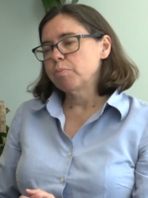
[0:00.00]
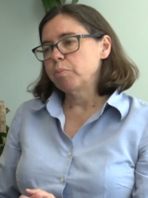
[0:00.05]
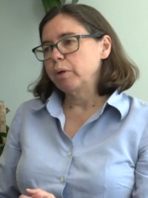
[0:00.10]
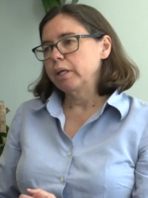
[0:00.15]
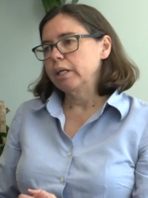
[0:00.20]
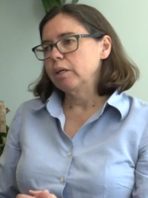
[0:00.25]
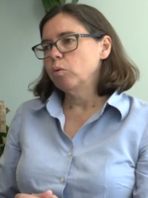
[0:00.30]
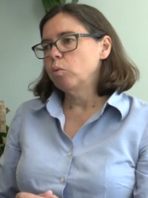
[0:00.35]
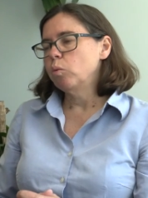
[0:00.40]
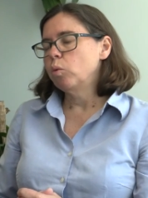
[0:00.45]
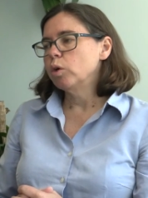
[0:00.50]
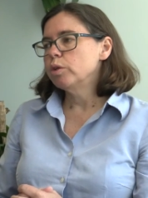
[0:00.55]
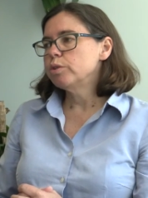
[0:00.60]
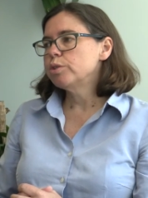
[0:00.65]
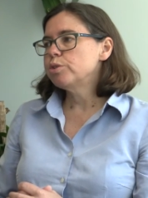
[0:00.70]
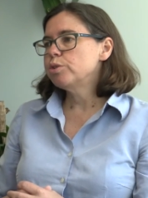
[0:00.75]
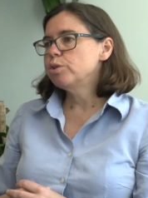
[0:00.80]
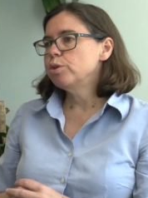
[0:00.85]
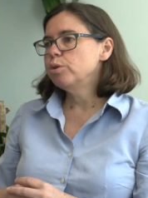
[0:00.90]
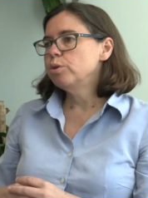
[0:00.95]
sprint
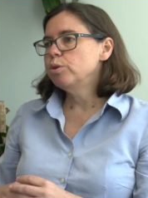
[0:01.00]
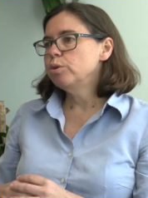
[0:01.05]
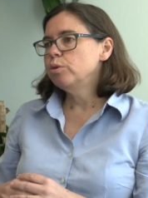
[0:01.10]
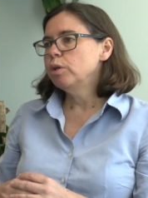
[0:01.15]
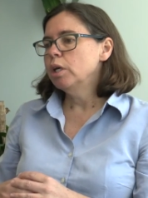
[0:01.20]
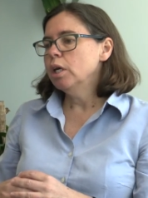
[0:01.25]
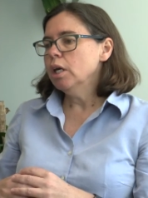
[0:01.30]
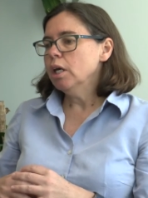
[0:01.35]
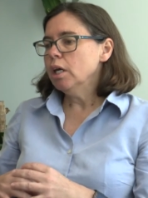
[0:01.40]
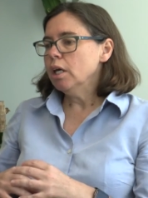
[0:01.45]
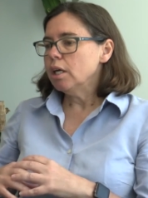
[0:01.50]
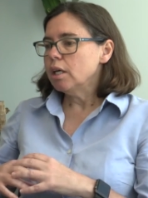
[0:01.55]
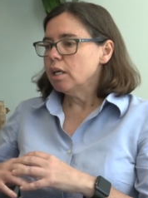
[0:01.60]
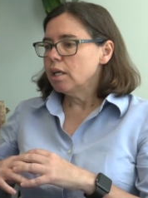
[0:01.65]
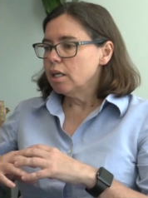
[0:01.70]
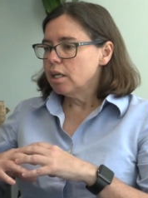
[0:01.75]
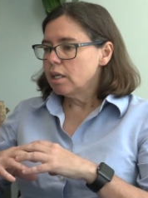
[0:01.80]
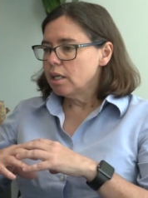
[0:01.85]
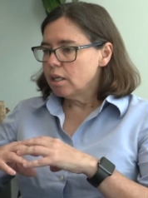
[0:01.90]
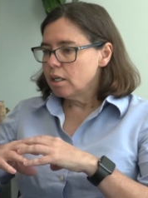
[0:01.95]
was to
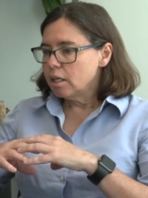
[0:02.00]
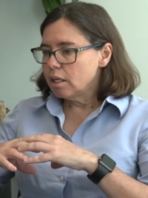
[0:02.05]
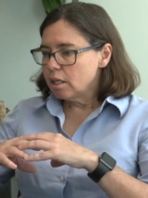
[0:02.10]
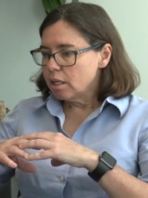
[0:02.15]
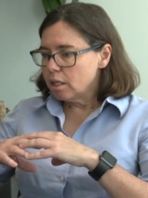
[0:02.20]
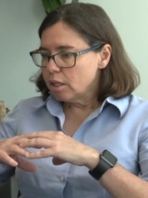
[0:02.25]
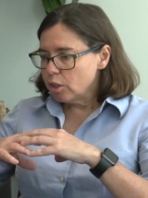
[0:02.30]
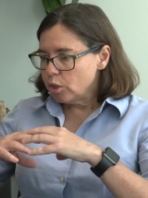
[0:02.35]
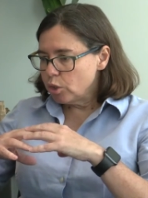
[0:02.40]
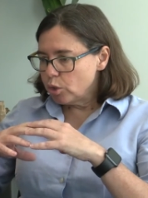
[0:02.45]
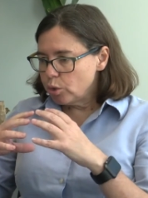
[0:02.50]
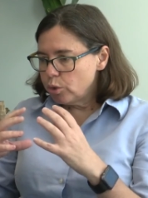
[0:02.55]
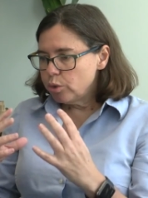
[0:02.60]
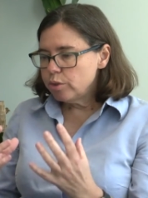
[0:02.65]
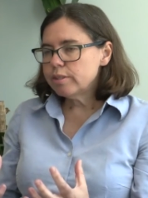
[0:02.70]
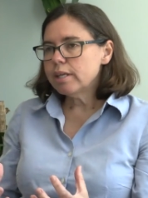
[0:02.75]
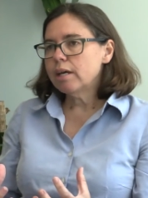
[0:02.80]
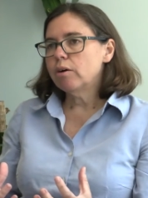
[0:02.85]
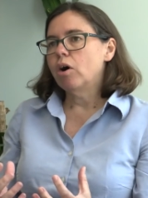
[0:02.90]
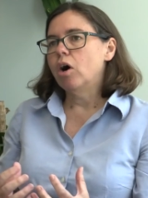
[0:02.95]

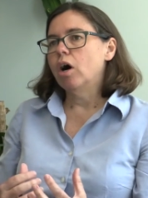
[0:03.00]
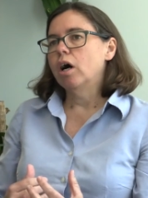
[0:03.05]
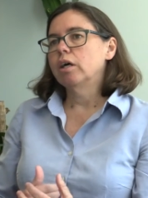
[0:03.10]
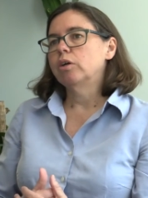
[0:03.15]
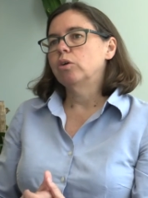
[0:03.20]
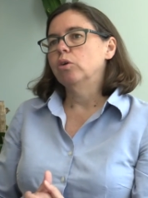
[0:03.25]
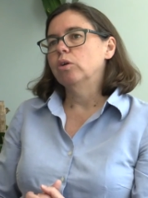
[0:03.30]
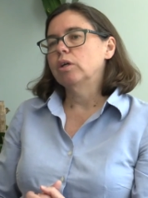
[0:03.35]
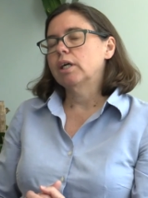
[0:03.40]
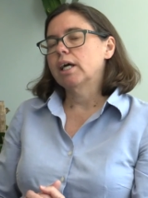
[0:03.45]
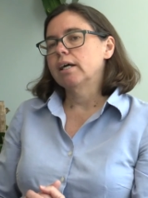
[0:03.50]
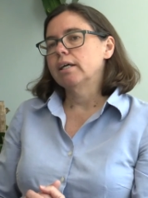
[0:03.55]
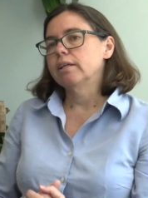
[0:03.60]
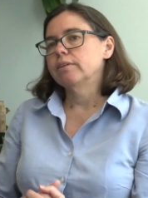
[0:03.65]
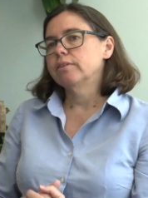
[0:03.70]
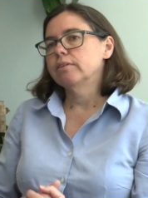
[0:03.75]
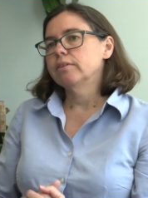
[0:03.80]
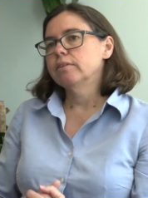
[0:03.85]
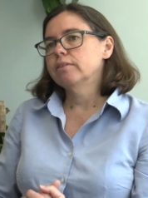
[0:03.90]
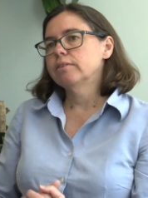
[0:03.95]
use our High Court
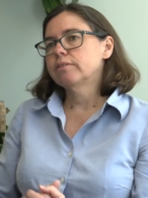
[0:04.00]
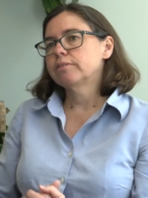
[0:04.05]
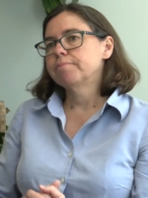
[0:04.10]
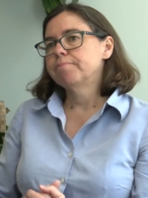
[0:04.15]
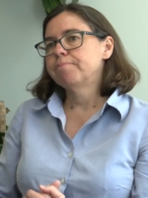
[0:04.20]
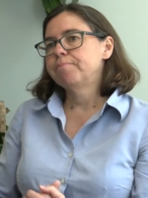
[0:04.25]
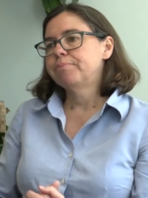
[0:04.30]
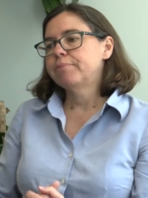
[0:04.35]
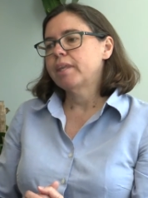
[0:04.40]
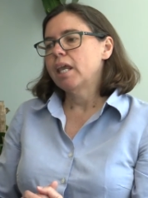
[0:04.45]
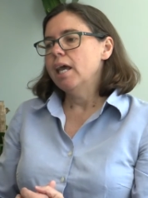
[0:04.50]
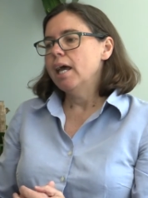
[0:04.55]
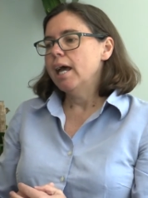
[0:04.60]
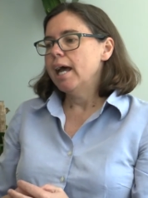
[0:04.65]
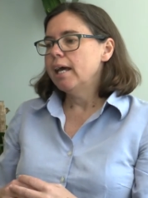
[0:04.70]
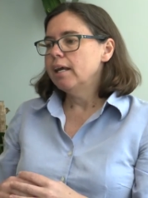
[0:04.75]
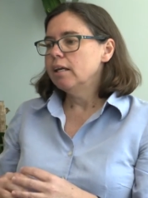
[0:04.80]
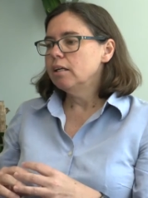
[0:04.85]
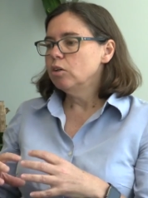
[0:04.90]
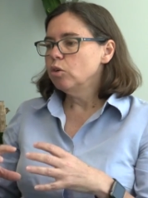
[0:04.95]
cases
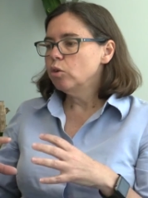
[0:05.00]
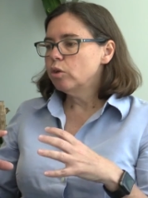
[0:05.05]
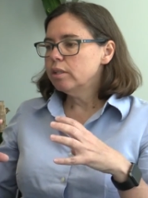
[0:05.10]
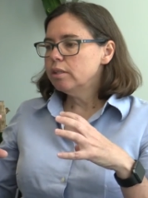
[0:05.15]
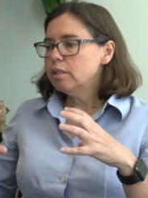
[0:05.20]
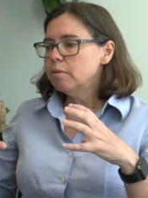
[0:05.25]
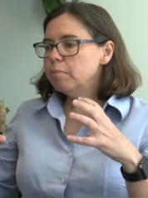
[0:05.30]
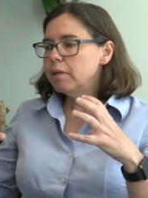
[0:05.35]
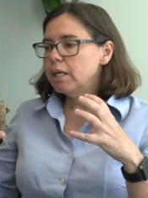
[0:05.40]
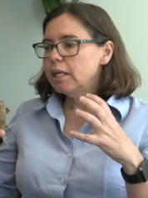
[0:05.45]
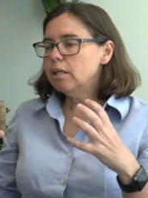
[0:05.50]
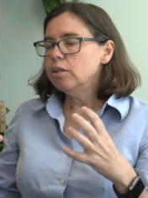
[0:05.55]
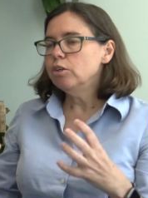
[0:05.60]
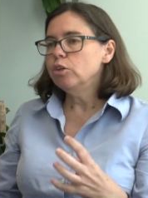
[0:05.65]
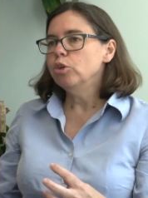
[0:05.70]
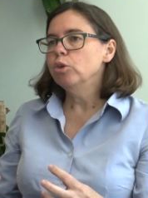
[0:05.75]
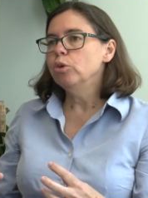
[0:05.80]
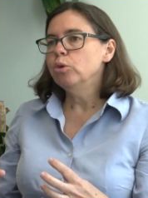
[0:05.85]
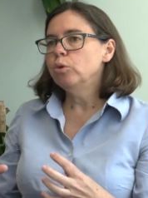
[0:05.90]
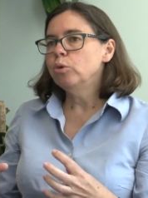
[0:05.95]
and look at them in a
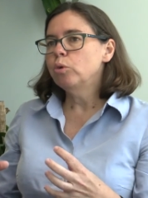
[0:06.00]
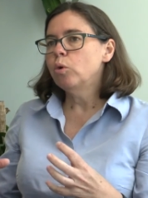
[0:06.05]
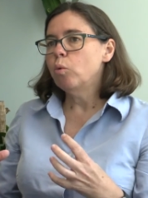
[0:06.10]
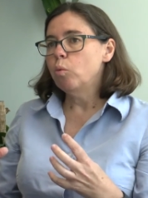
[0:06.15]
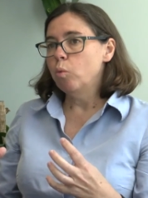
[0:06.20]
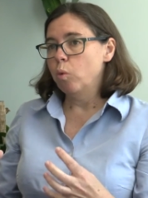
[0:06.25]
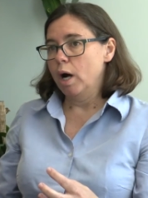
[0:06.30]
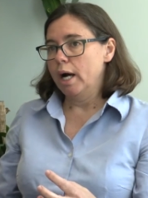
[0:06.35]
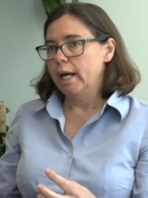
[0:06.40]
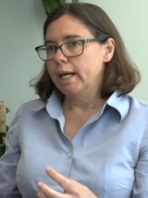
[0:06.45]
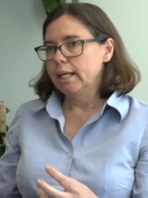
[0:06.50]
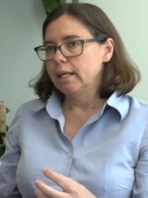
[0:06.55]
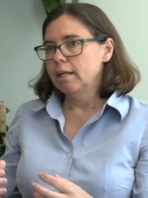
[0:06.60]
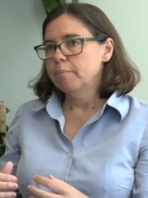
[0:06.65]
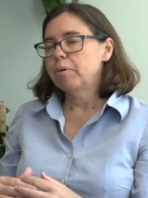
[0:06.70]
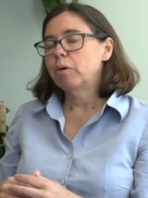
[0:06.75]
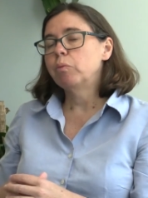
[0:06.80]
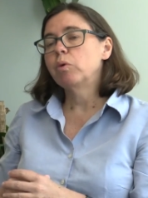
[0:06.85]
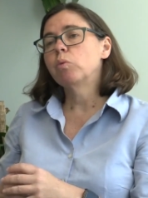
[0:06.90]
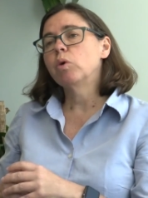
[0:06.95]
new way.
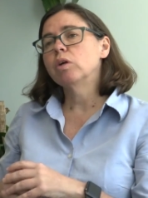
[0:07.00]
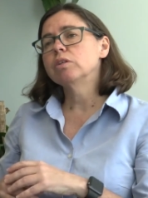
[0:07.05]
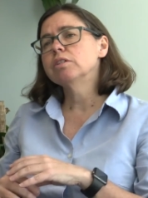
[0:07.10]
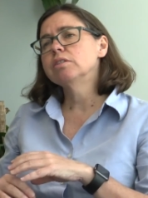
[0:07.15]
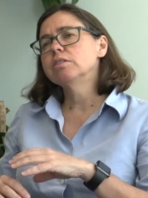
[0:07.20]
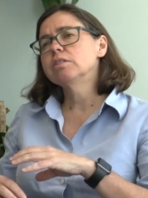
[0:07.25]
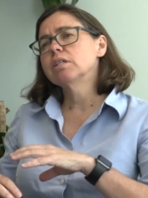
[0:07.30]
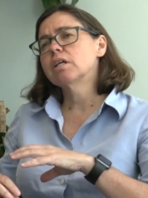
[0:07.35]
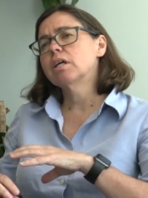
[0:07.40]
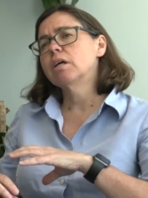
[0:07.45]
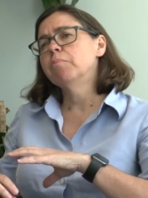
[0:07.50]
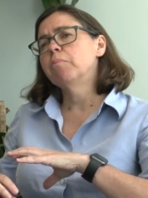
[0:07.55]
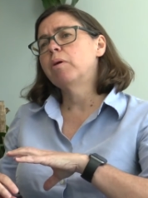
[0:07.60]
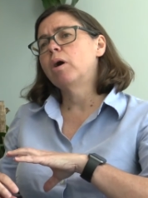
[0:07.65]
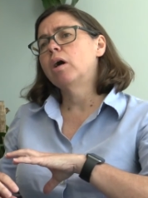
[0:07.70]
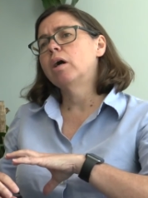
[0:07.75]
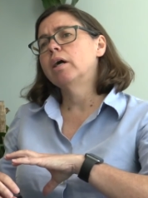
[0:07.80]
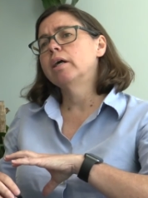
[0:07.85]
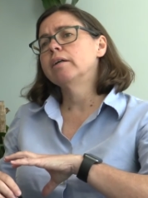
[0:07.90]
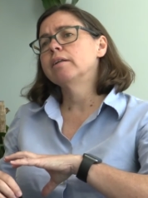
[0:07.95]
But we wanted to
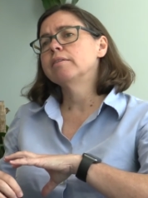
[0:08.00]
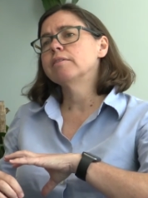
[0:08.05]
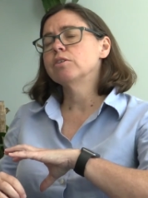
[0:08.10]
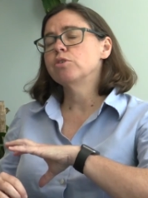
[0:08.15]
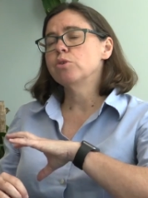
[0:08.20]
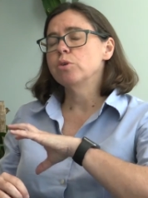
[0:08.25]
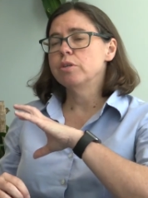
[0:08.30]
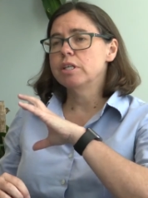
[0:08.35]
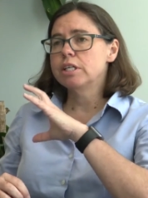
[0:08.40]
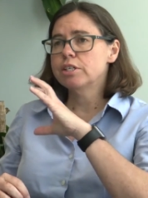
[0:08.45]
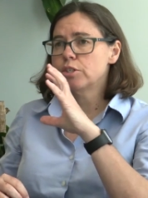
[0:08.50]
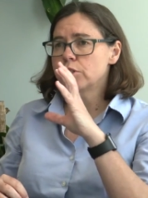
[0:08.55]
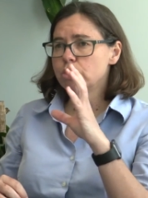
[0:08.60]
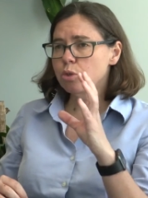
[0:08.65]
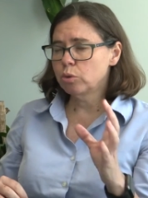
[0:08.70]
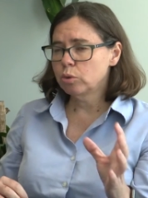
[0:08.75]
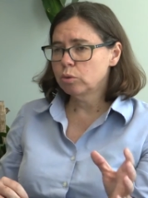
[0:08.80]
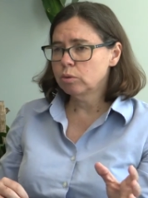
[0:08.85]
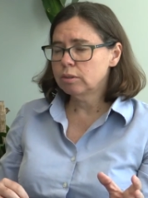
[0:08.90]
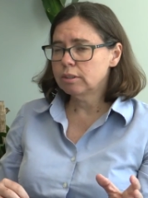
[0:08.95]
combine the
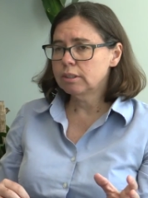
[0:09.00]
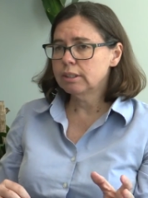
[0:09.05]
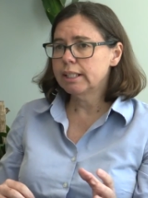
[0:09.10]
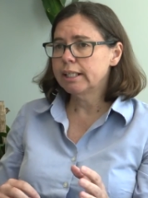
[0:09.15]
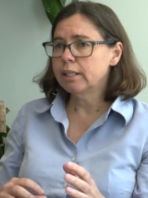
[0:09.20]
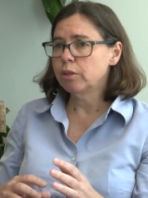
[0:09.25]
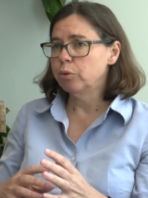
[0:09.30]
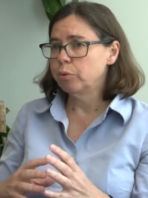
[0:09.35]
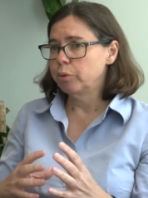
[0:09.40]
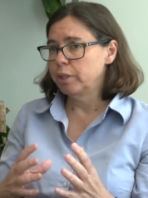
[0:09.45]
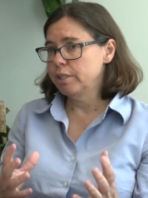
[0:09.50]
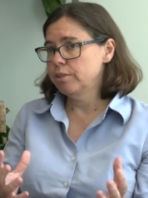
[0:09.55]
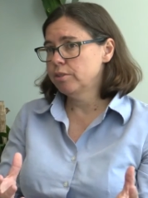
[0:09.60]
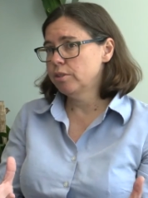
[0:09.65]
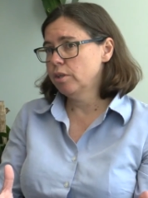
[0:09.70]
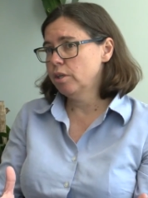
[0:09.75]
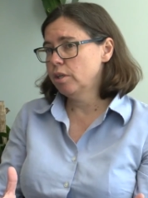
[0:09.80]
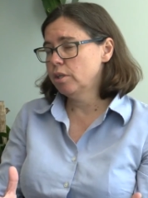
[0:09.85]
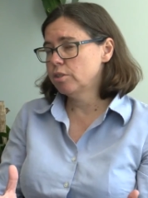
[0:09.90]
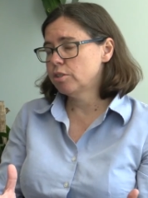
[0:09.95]
traditional legal
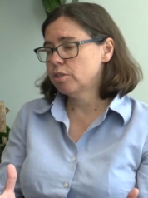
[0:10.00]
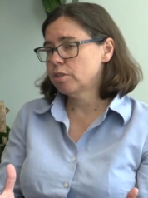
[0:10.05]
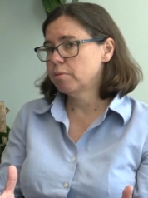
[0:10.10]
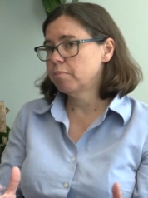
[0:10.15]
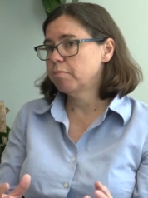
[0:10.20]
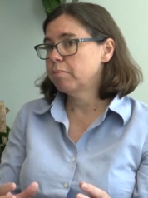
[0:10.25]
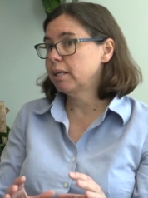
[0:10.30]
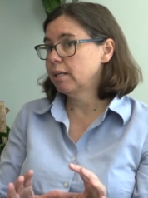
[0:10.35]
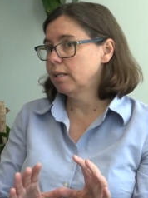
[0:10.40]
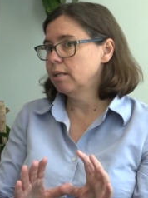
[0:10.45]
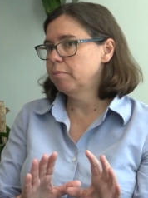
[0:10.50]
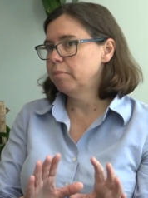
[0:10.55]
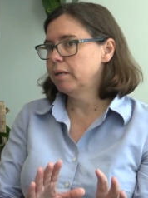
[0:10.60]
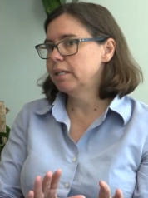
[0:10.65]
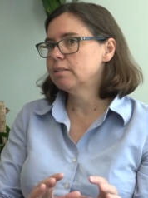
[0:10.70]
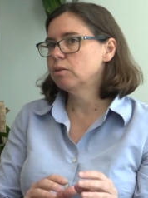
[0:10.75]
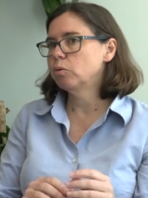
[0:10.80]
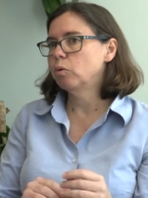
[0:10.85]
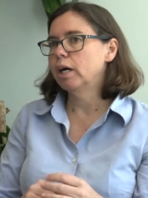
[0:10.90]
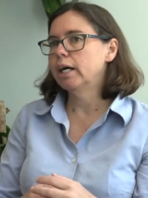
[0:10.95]
research, but in a
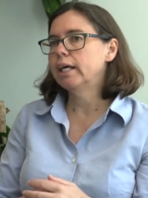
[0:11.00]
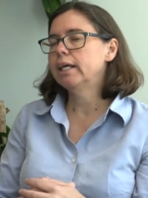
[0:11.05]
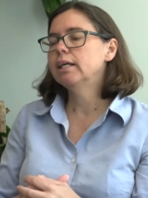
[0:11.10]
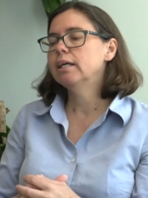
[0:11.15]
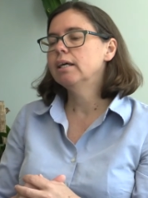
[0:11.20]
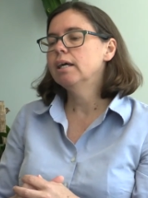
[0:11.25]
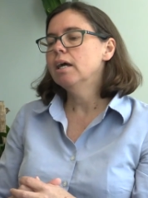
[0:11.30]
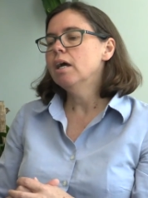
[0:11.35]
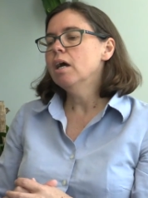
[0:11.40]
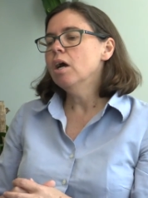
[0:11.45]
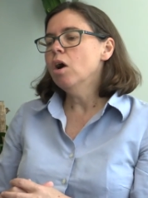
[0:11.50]
better way,